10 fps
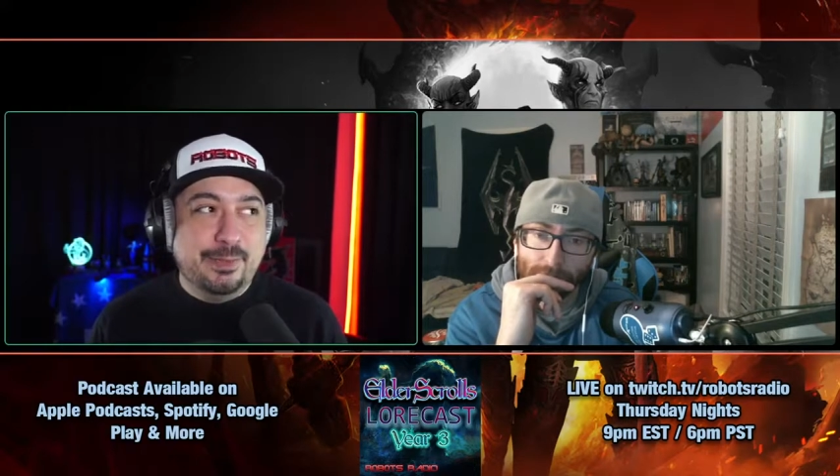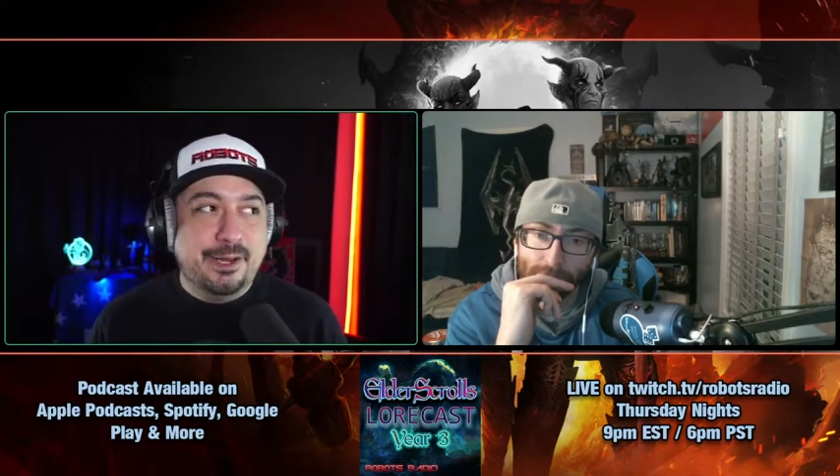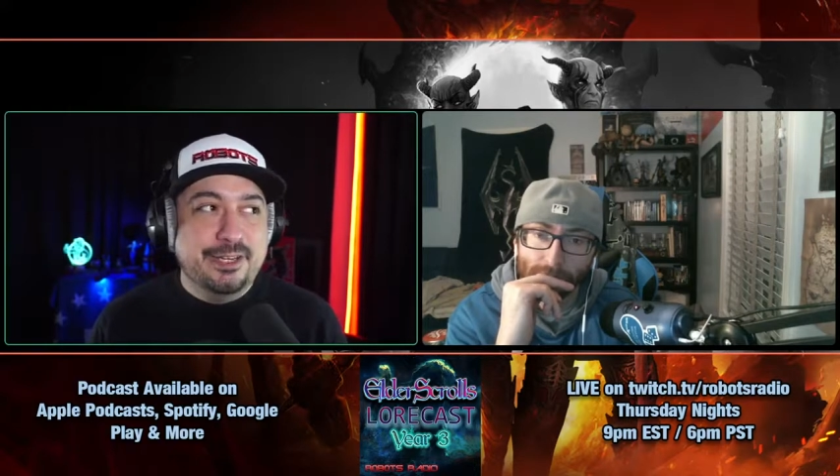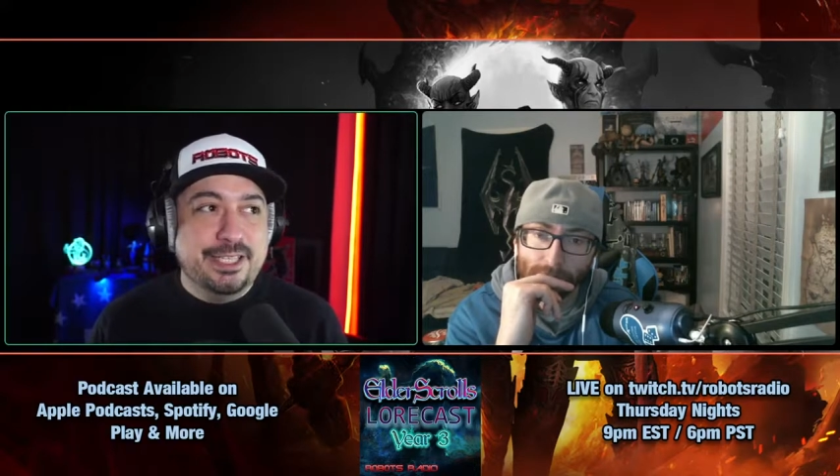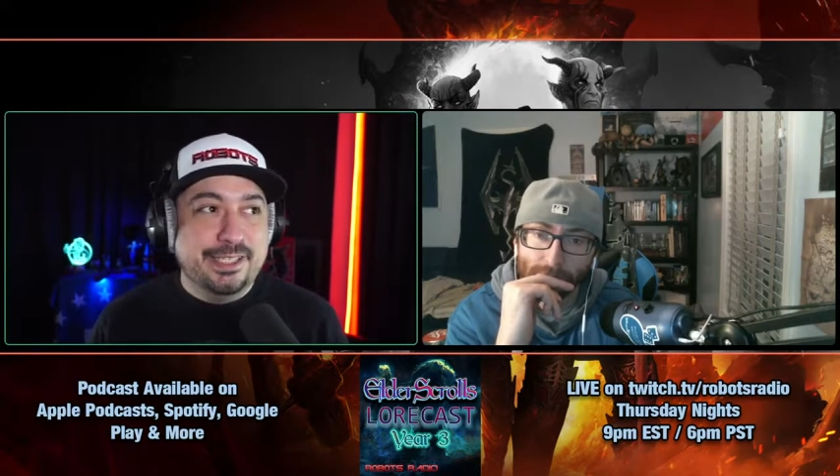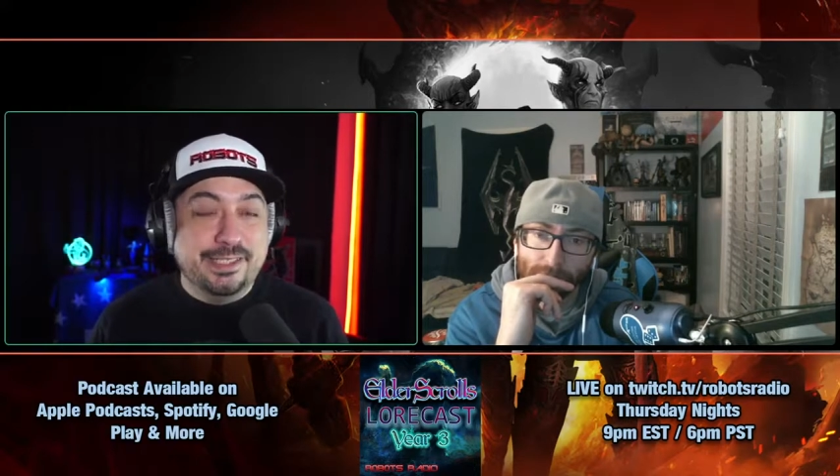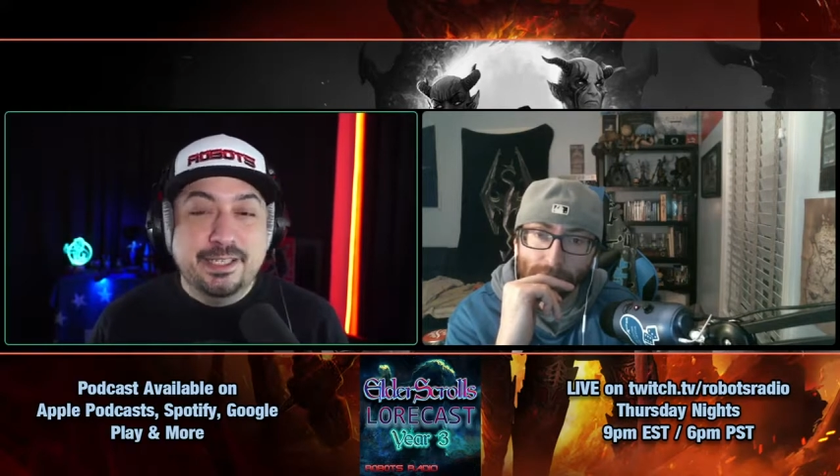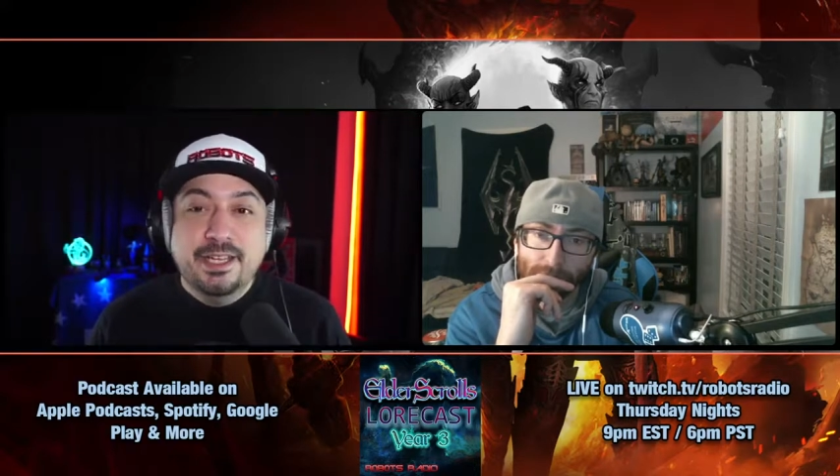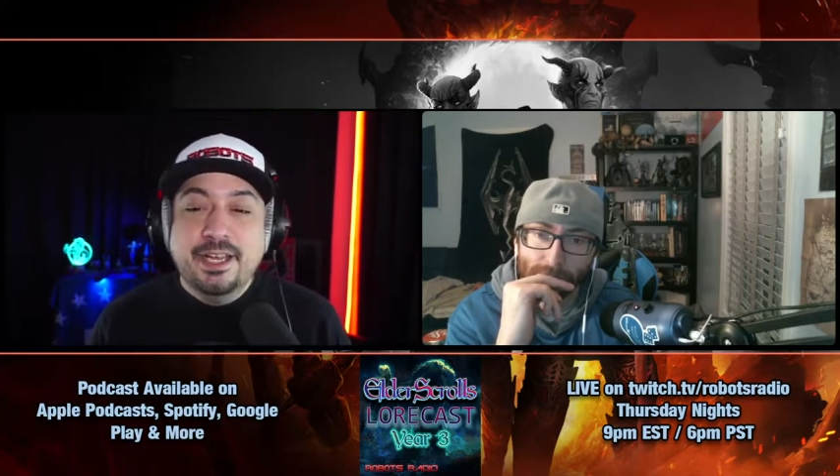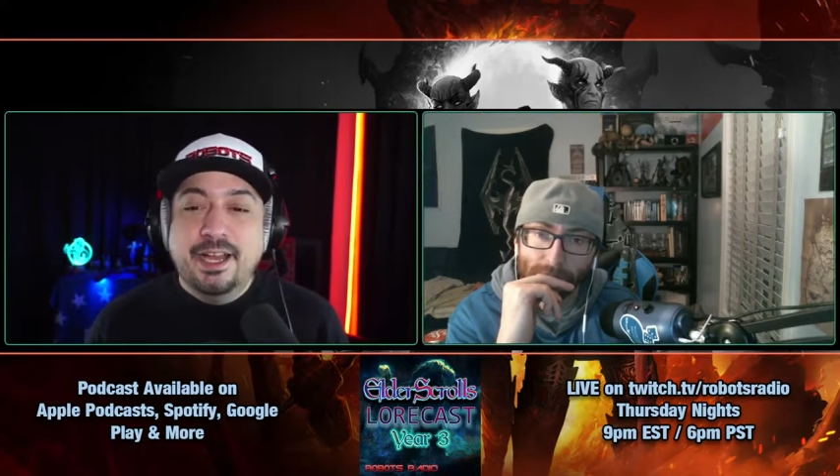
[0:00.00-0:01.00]
Parties.
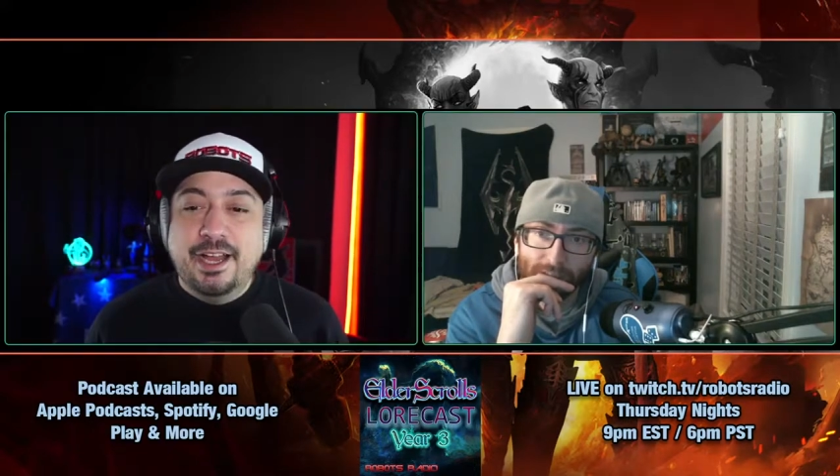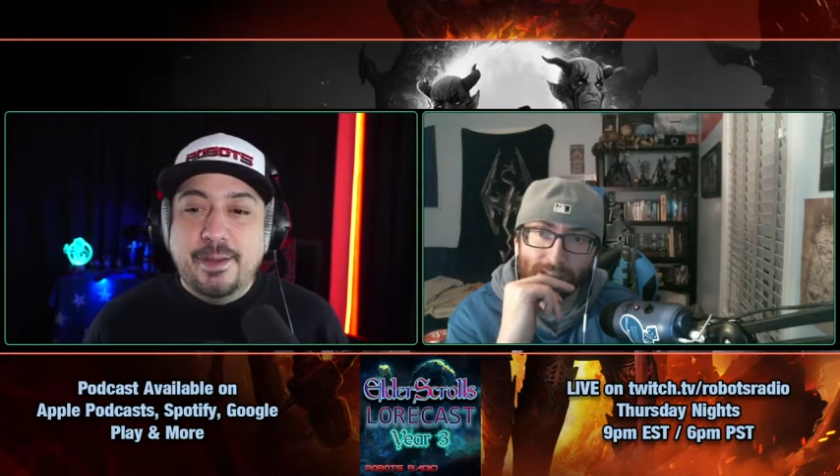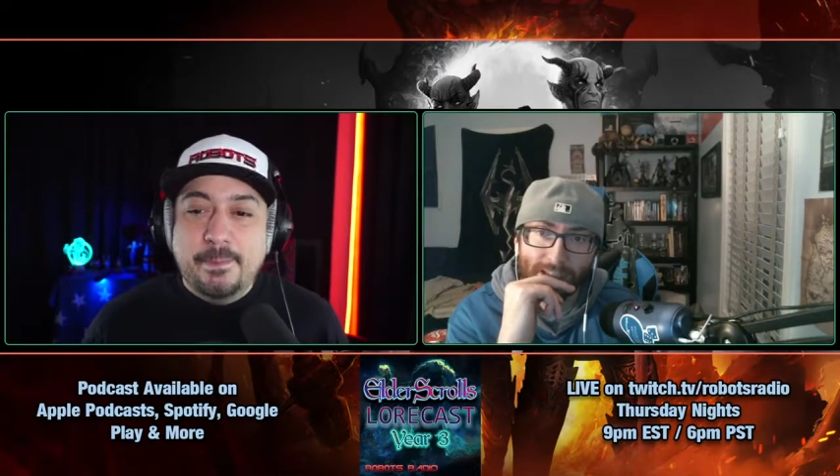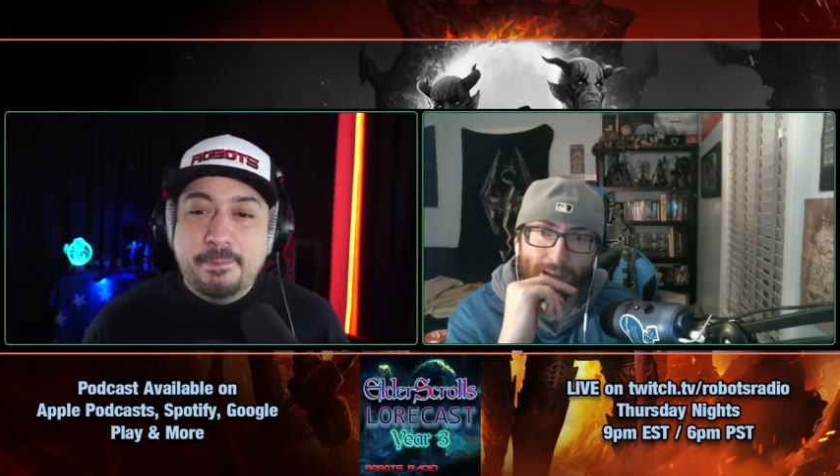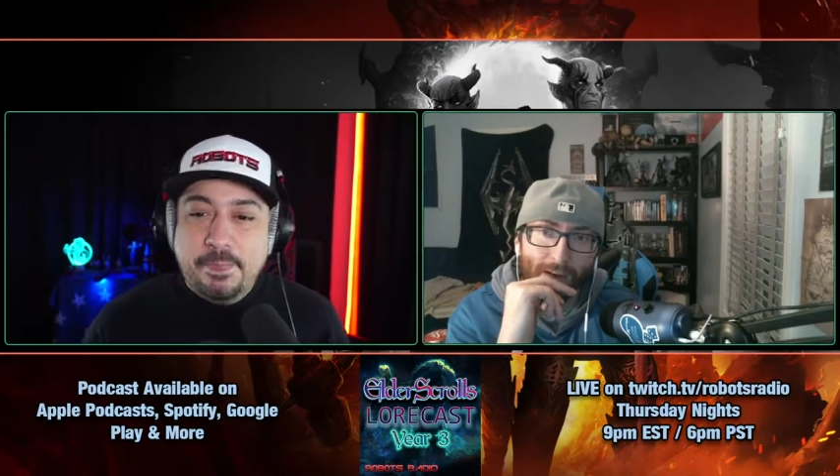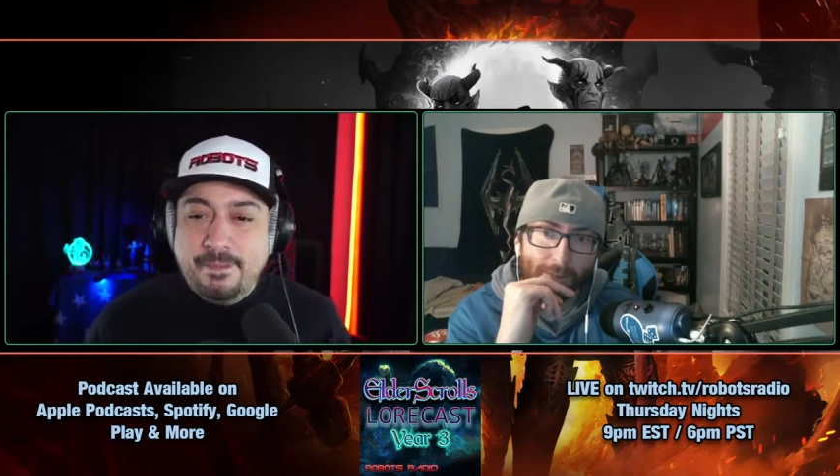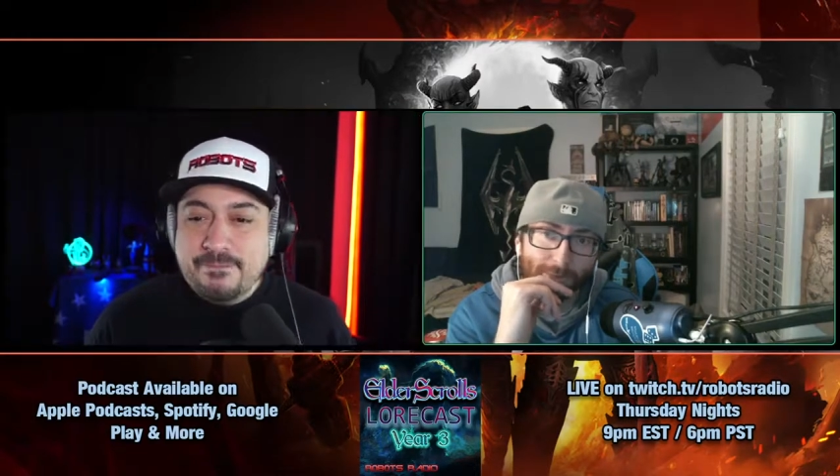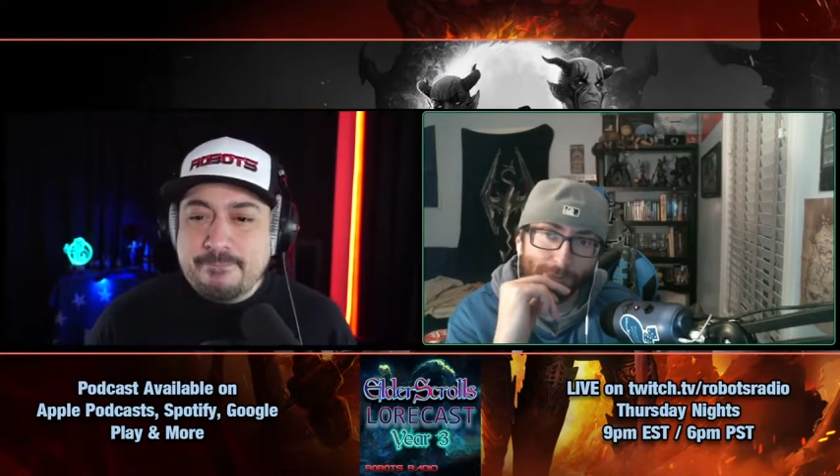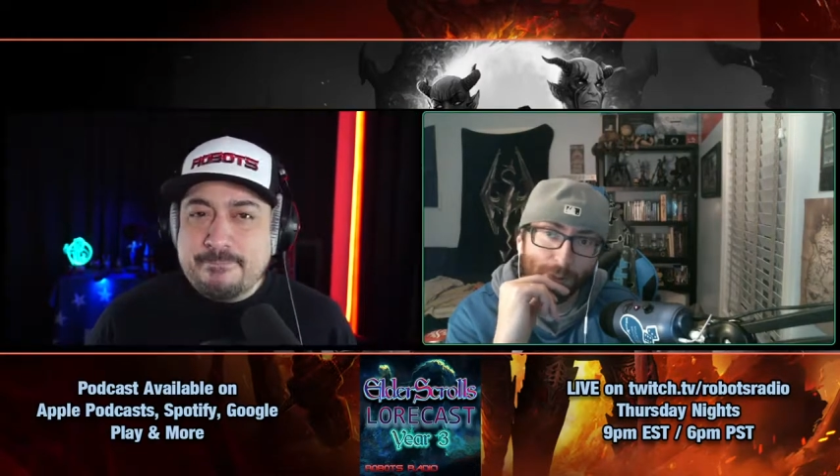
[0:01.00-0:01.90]
Yeah.